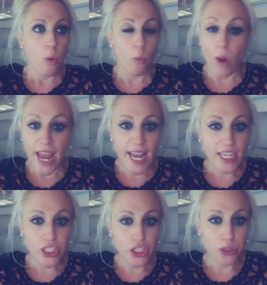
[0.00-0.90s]

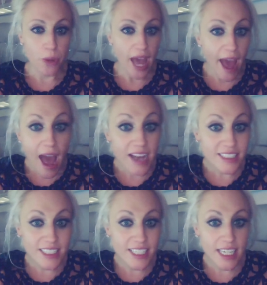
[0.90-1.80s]
way to
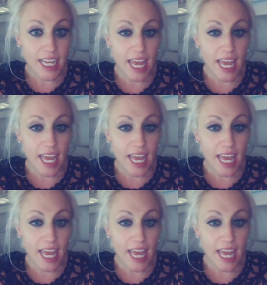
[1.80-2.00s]
act.